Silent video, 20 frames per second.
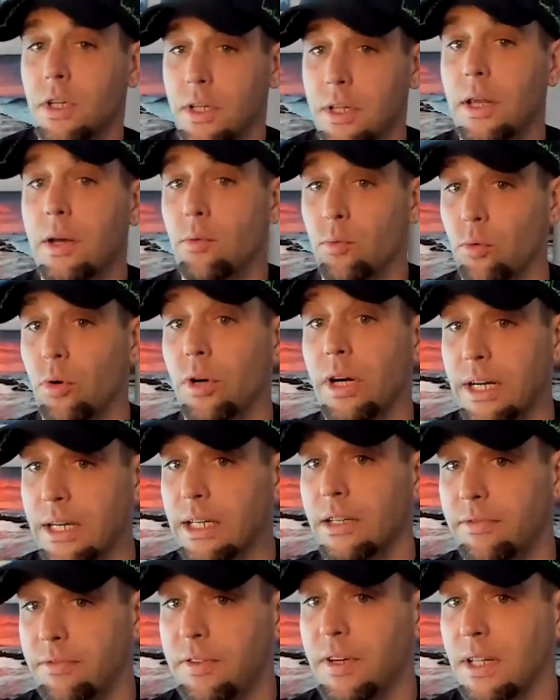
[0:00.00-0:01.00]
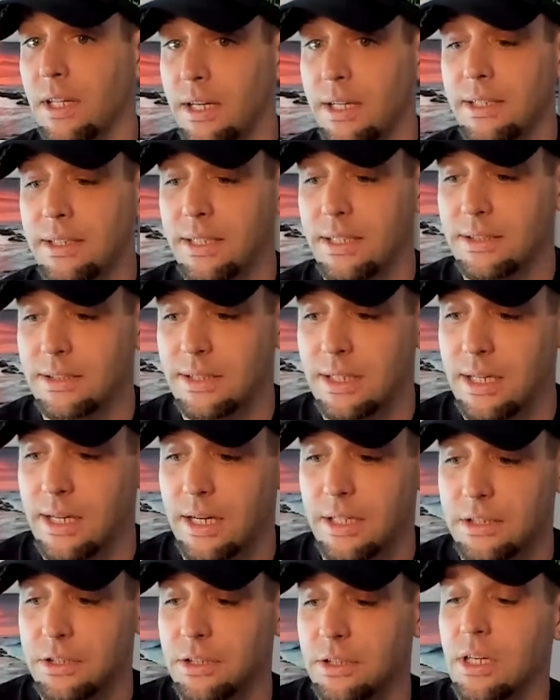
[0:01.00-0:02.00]
they really feel an intense
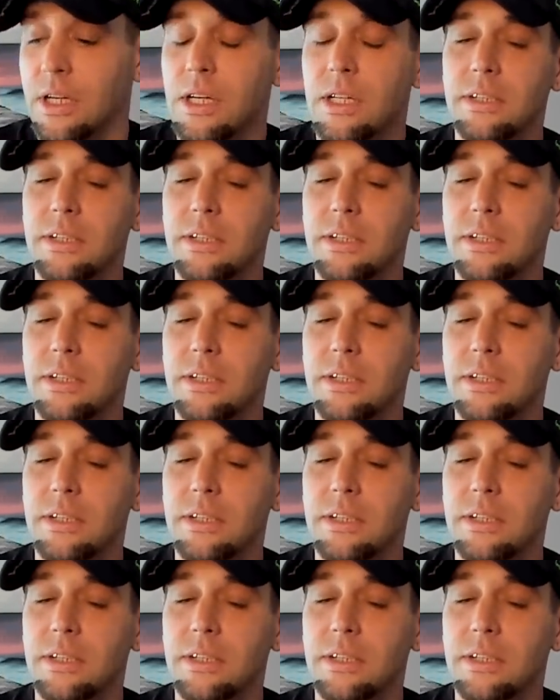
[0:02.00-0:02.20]
connection.